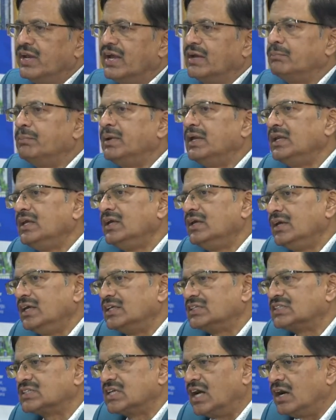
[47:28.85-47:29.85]
And many
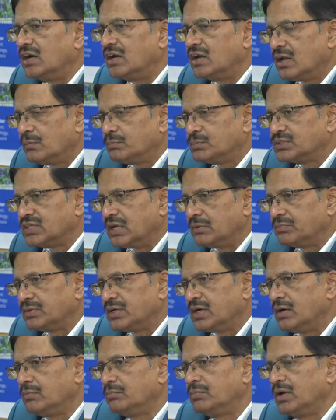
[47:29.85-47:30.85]
startups
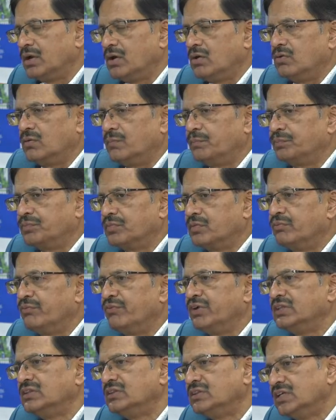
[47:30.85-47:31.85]
have come now
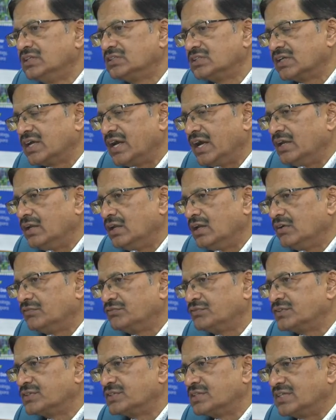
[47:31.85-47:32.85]
with this kind
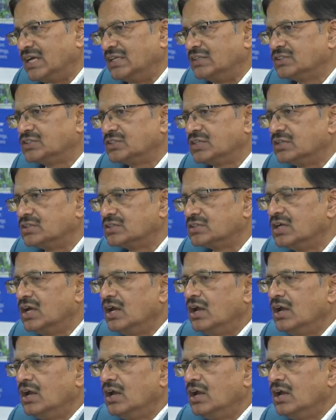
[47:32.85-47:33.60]
of sensors,